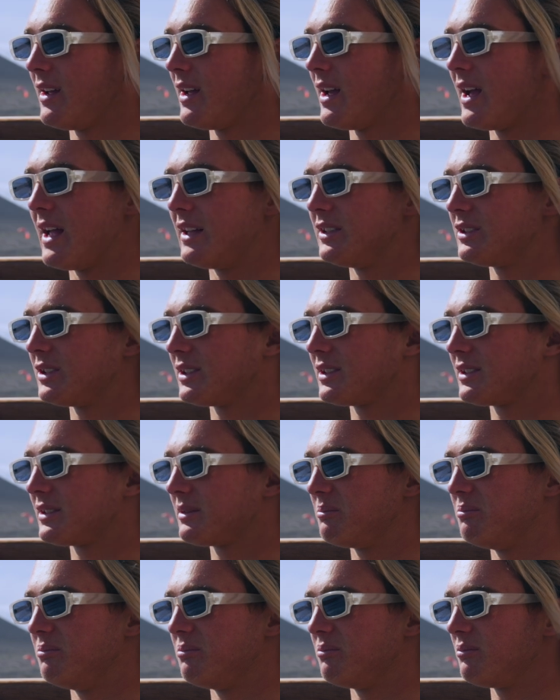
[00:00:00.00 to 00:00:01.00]
And just
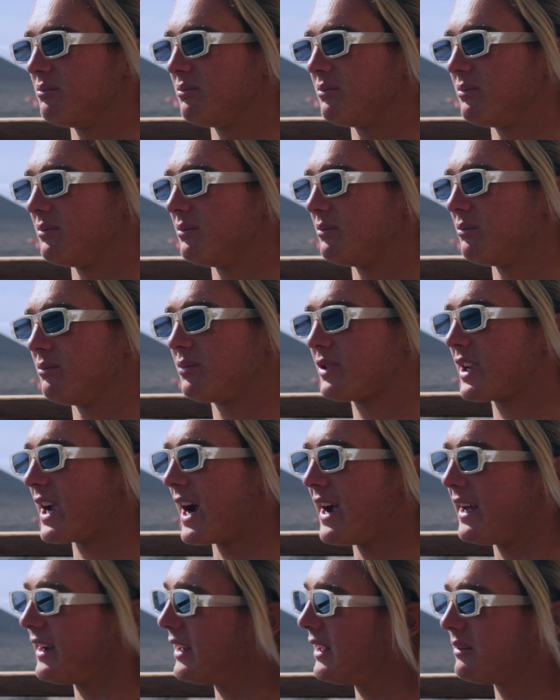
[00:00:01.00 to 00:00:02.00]

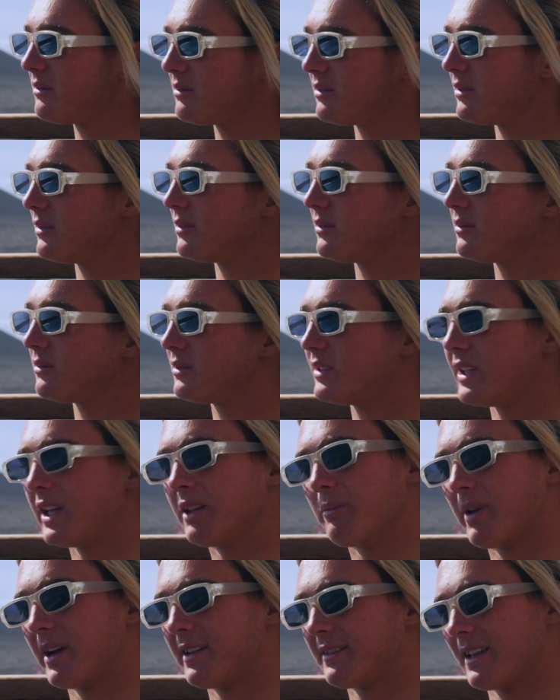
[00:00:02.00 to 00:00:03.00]
kited,
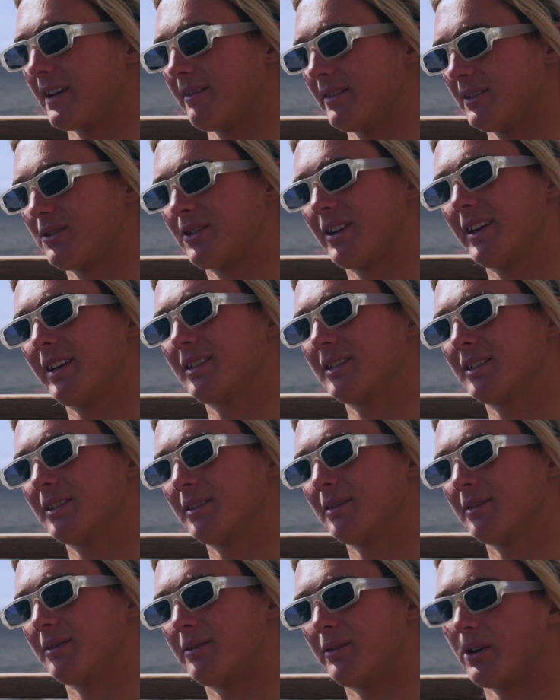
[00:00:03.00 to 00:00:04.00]
did my 7 tricks
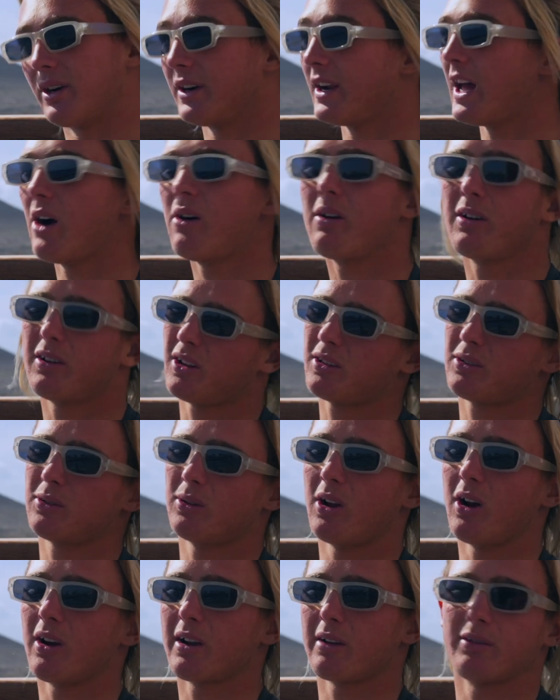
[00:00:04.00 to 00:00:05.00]
for an hour, not too
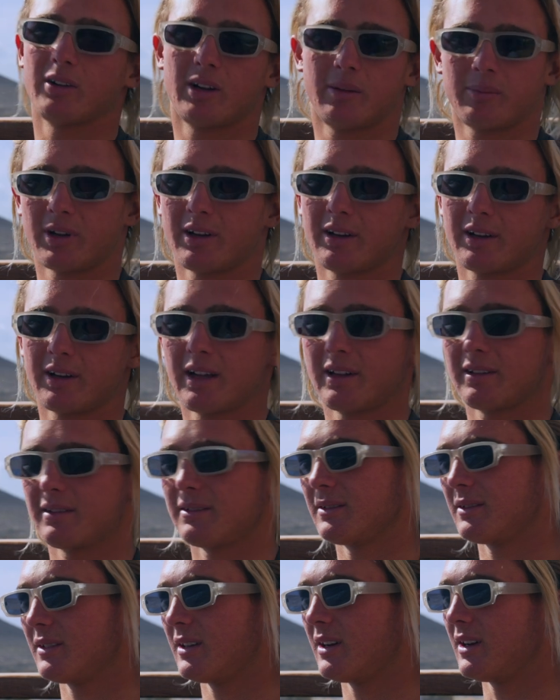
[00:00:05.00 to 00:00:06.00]
long if I'm gonna get
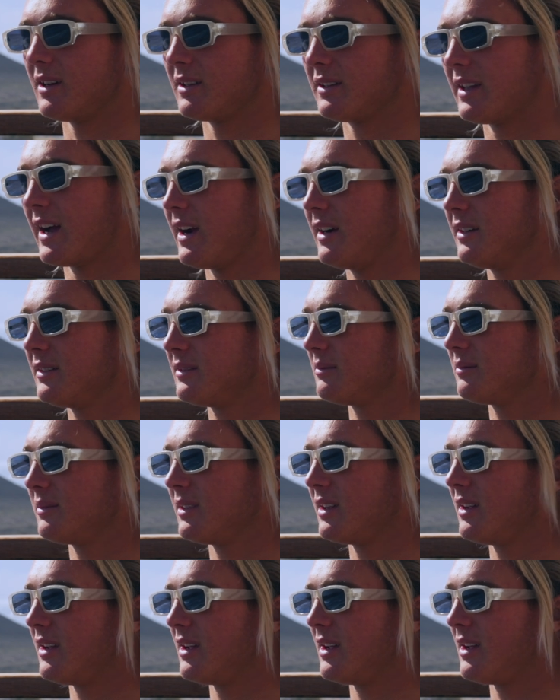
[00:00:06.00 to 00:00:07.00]
tired.
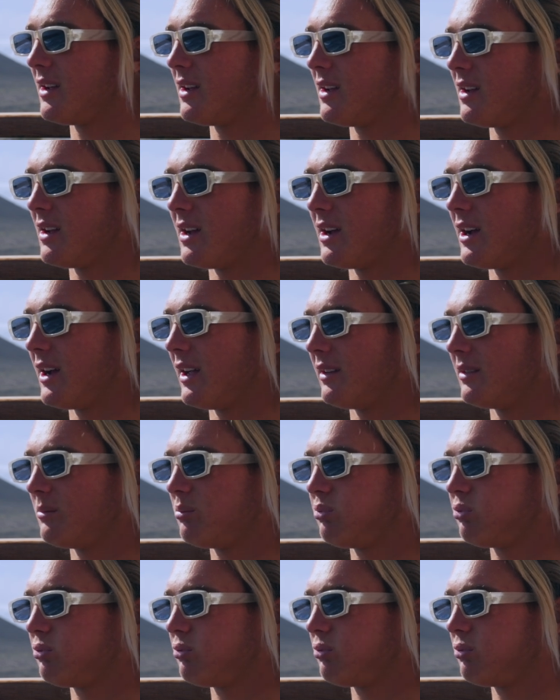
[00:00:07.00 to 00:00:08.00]
And
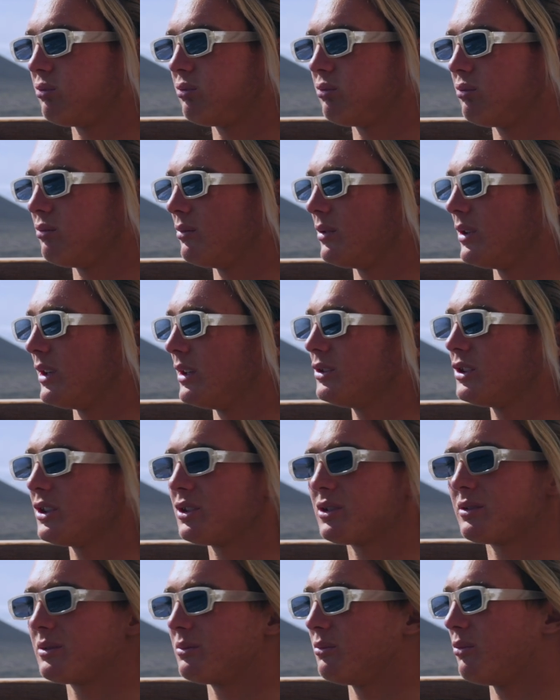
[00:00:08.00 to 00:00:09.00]

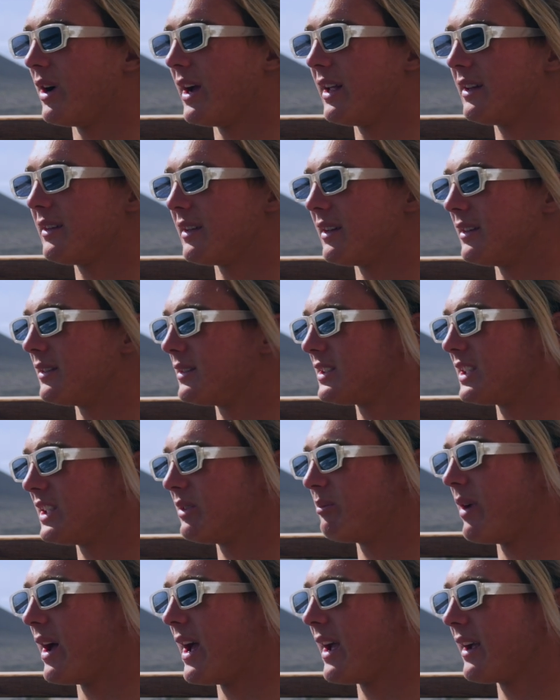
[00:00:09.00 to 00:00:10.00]
just went and
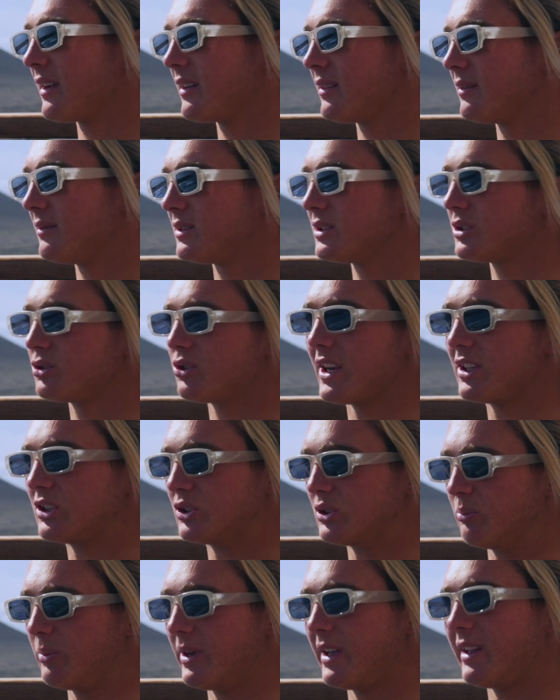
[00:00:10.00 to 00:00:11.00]
sit back,
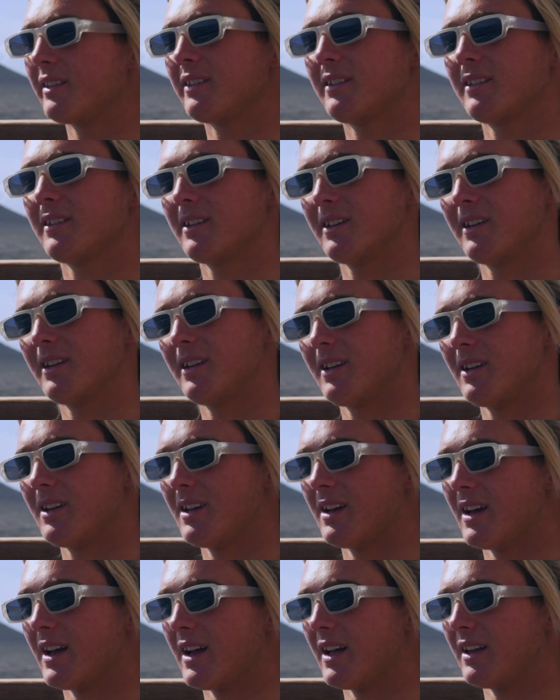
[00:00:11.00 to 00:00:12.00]
stretched a bit,
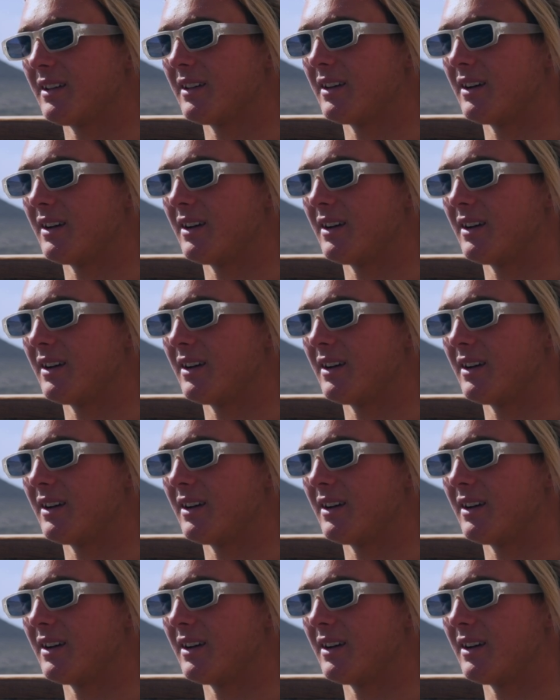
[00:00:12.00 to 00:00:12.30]
and